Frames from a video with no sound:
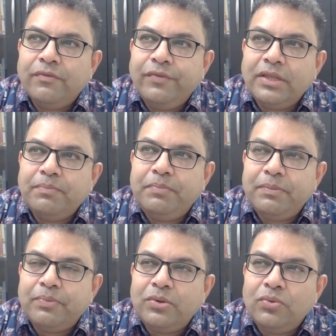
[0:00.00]
with
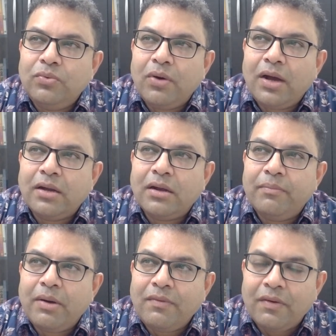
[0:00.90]
people who are
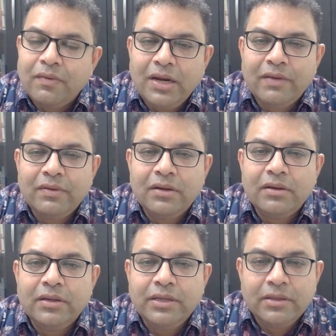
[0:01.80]
above our level
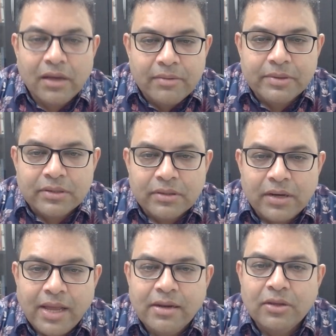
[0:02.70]
in dharma,
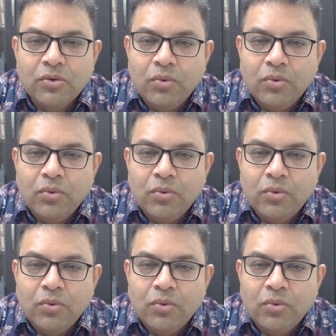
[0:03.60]
right?